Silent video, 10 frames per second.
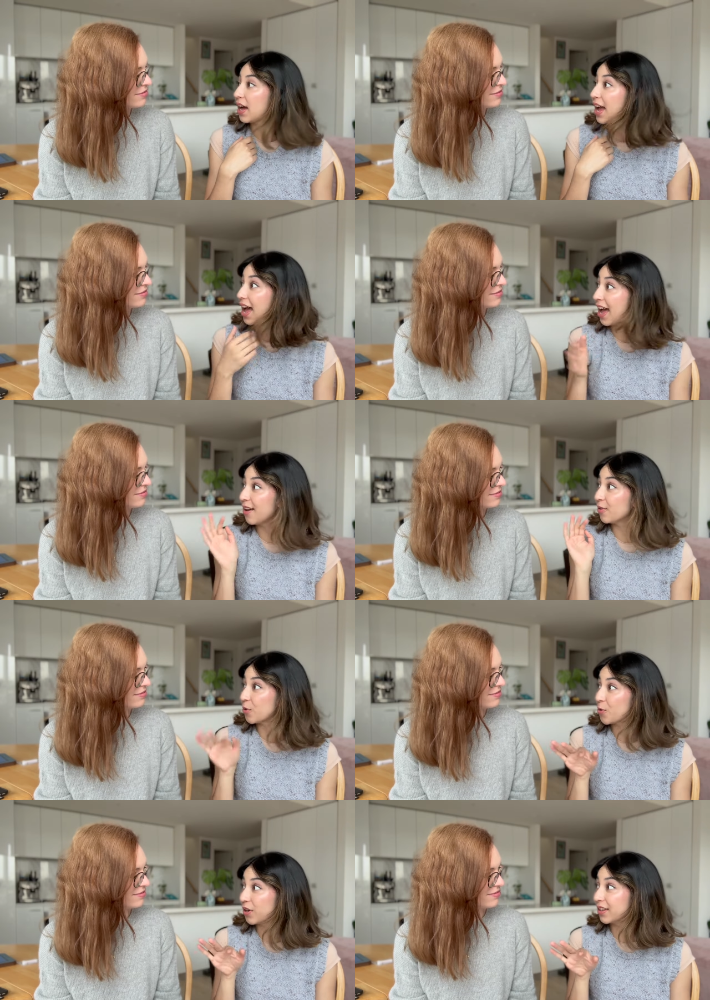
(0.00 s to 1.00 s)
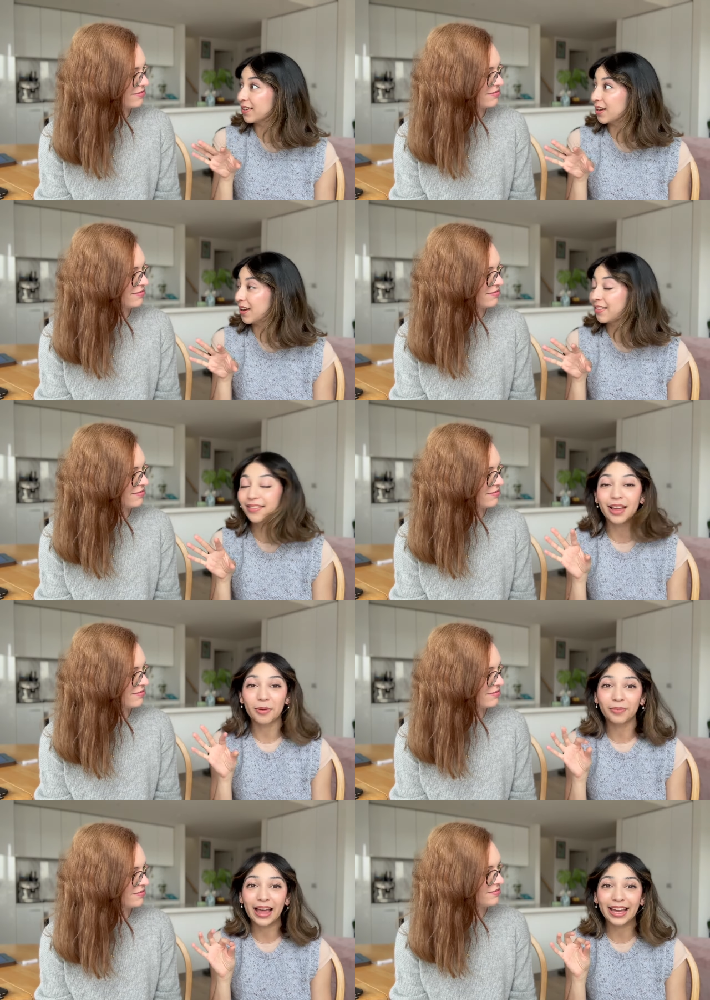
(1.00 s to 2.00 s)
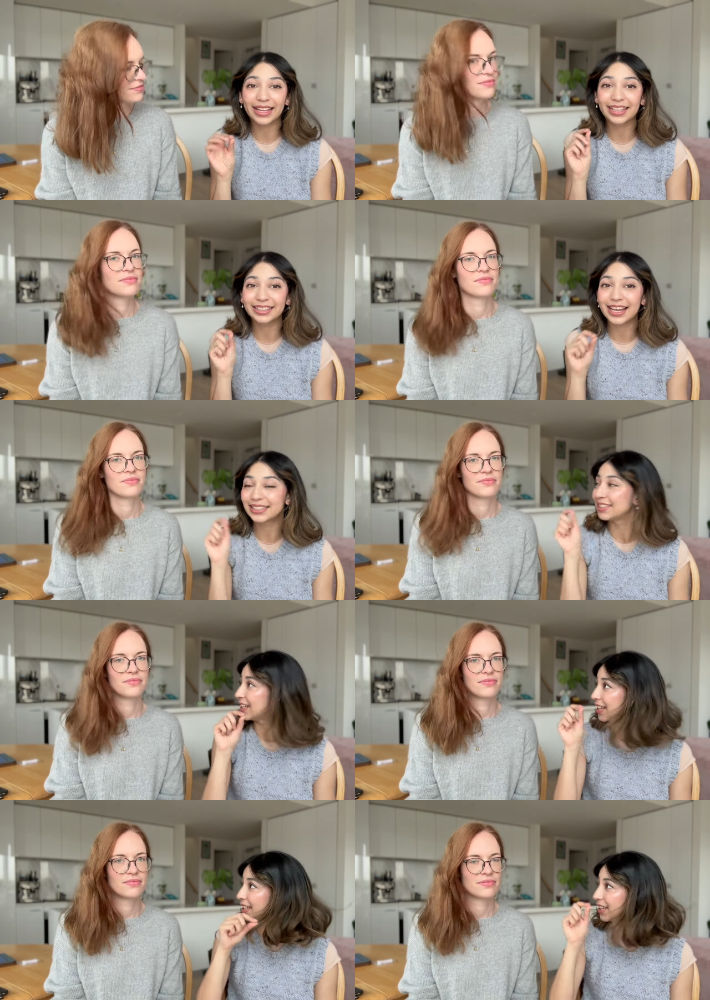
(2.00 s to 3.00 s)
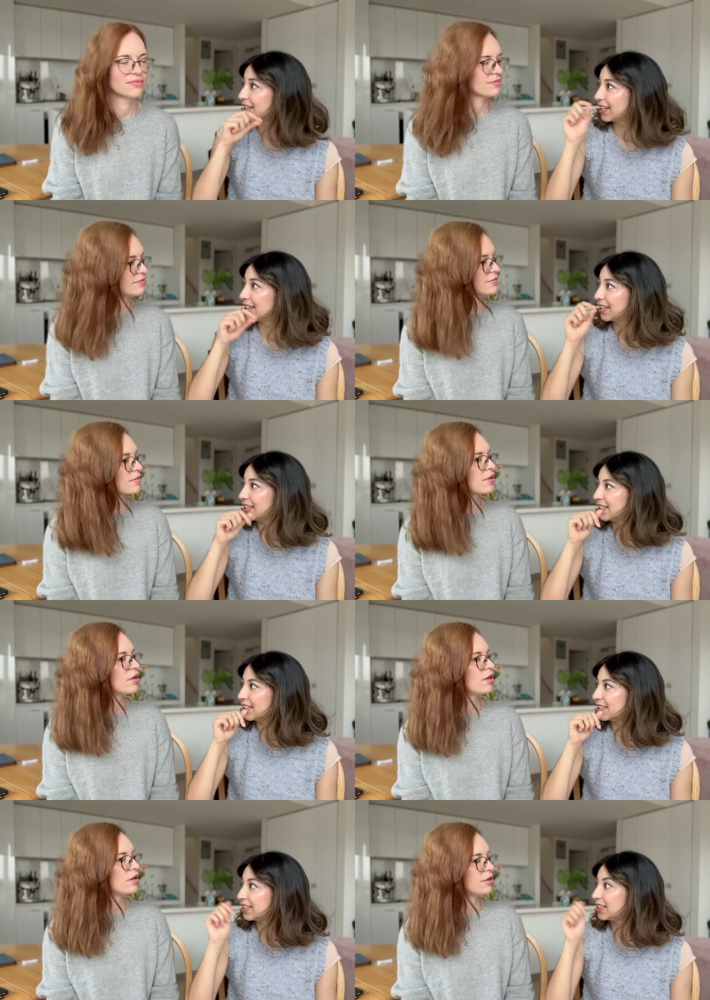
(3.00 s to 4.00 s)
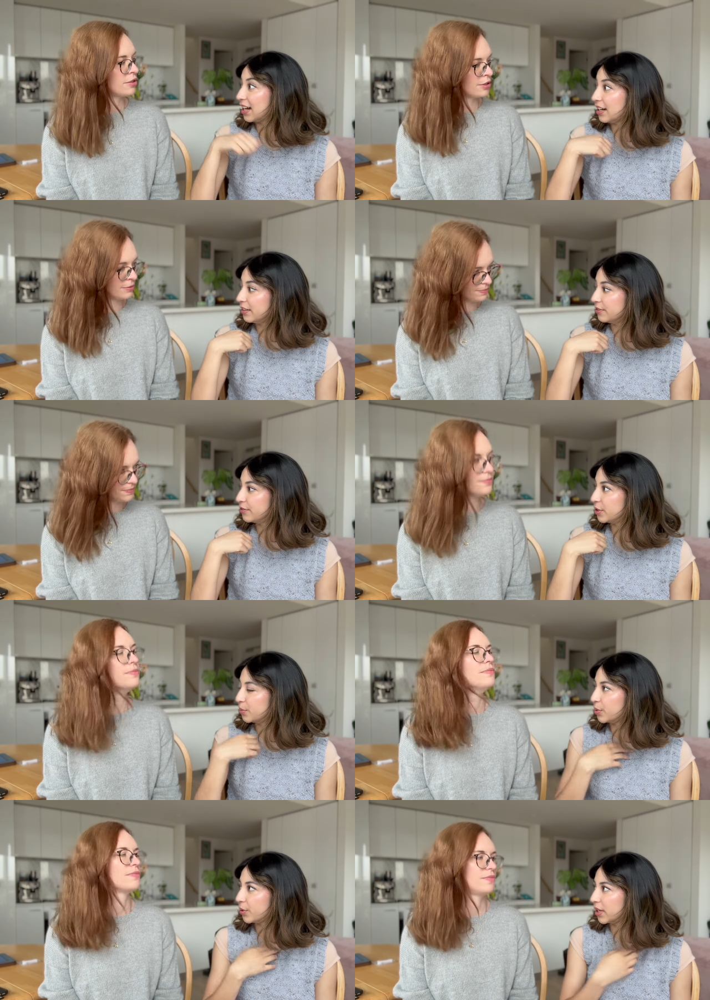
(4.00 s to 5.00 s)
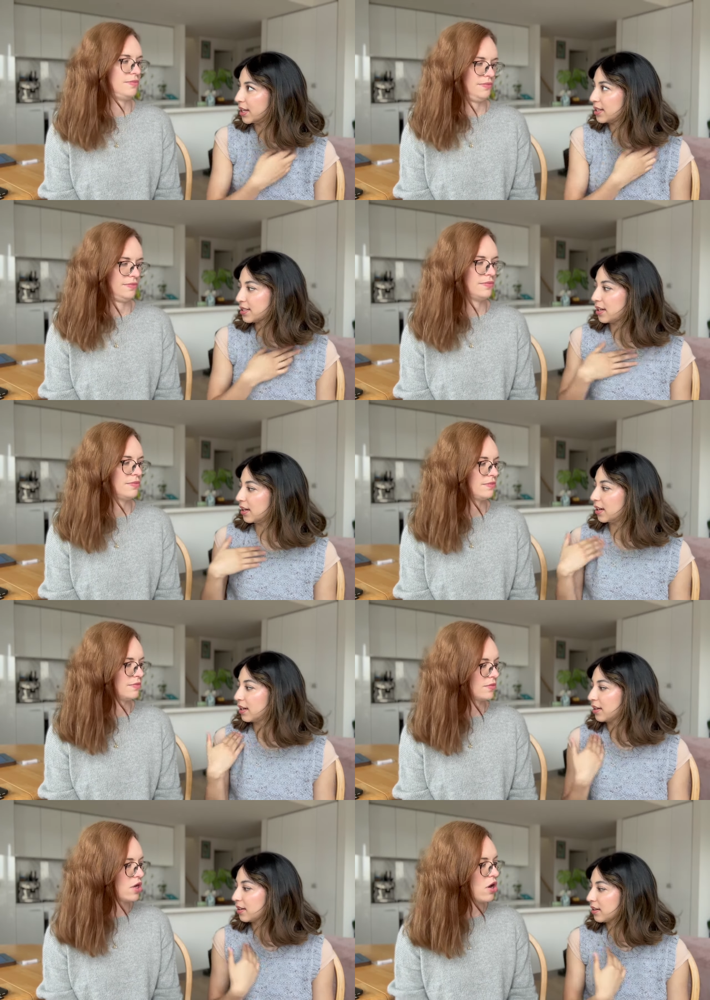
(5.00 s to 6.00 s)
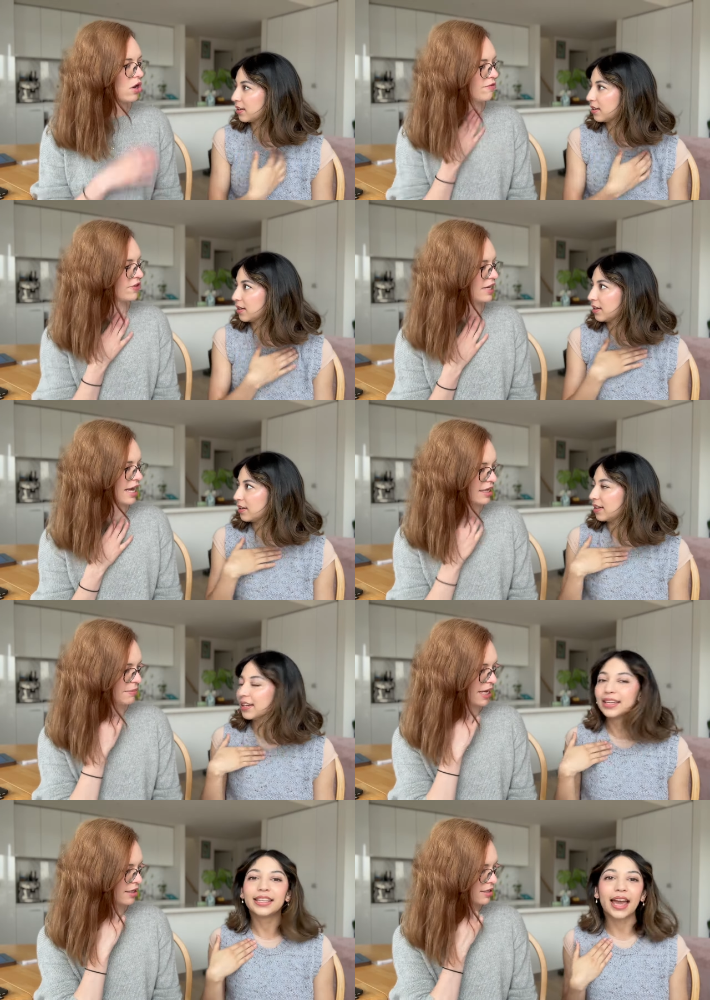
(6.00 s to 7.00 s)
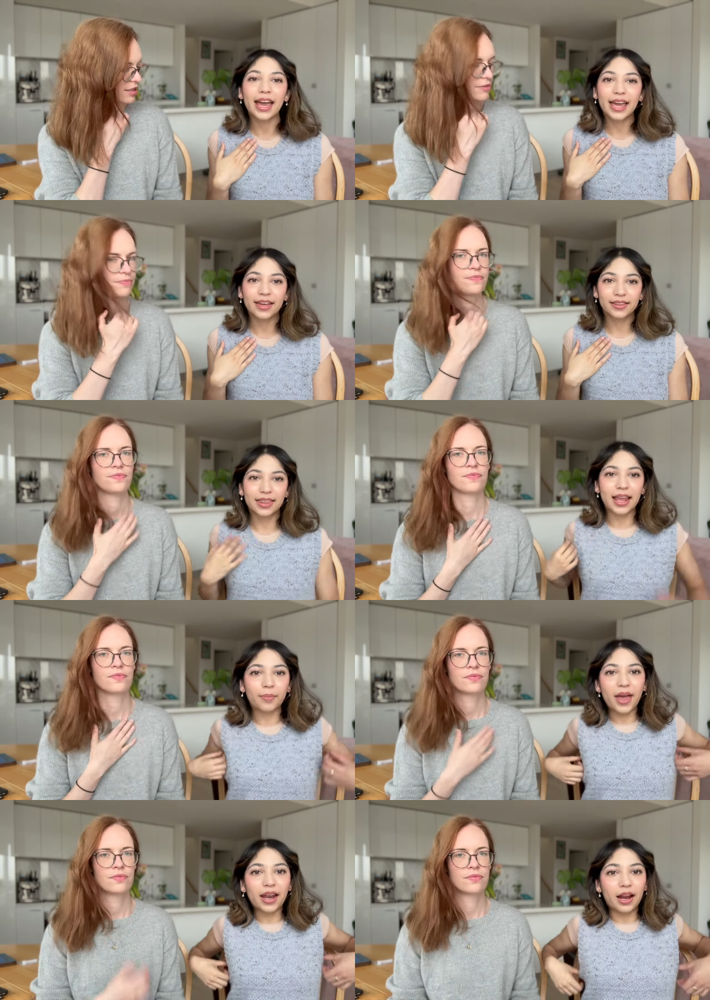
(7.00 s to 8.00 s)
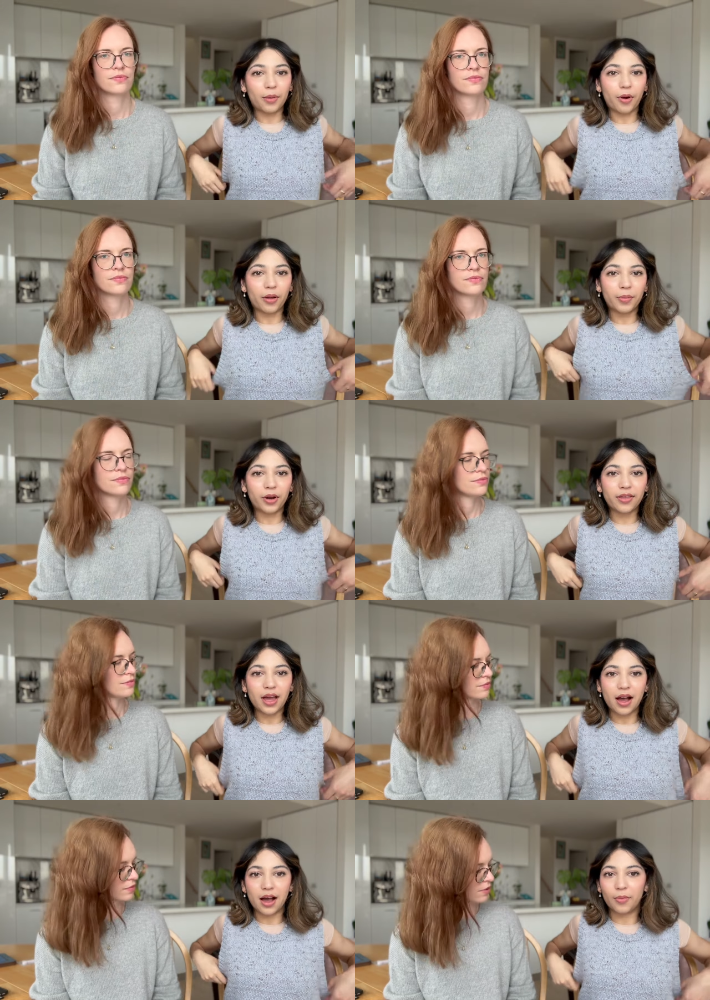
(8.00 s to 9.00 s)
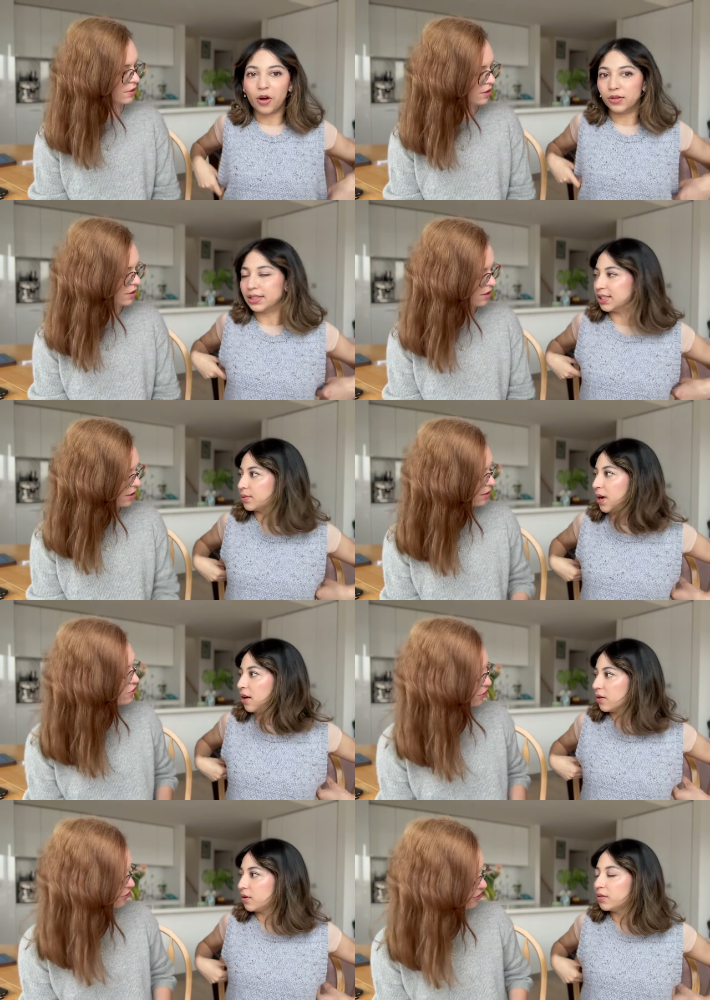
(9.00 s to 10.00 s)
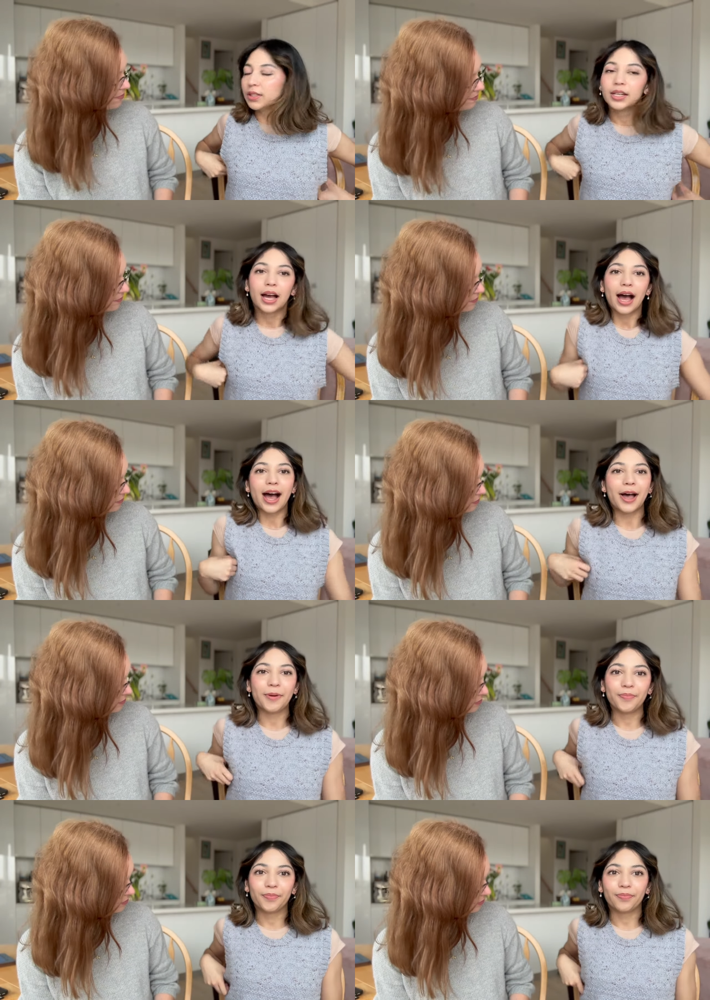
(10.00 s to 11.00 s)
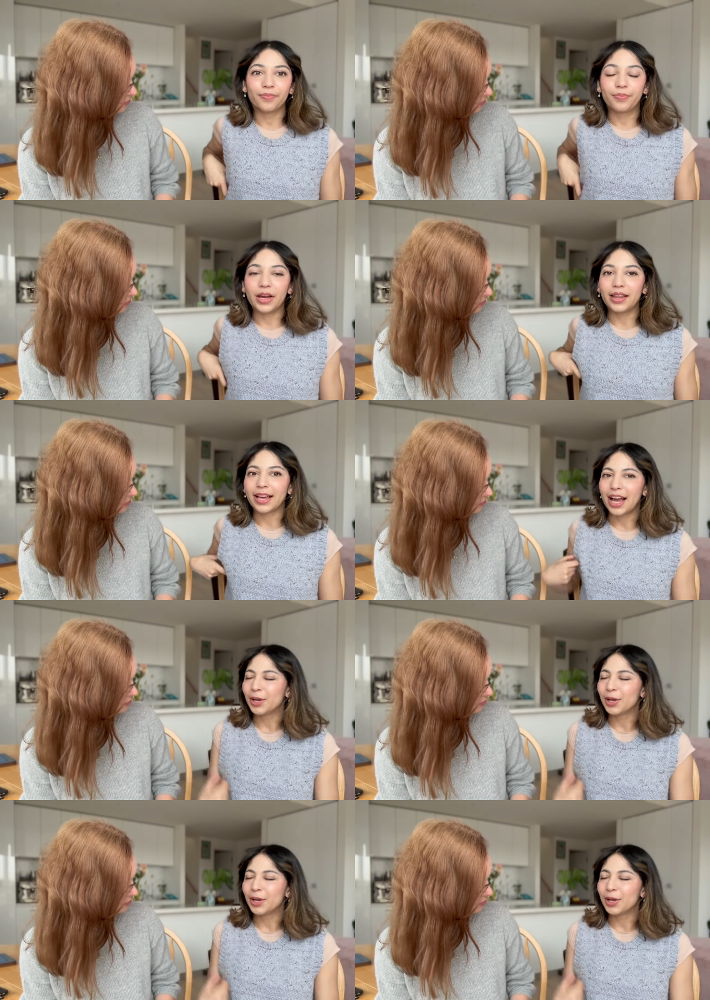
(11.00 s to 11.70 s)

Speaker 1: I have ordered some like elastic stuff to put into
Speaker 2: oh for the neckband
Speaker 1: yeah neckband and i'll probably put in the armholes as well true, true. um but like i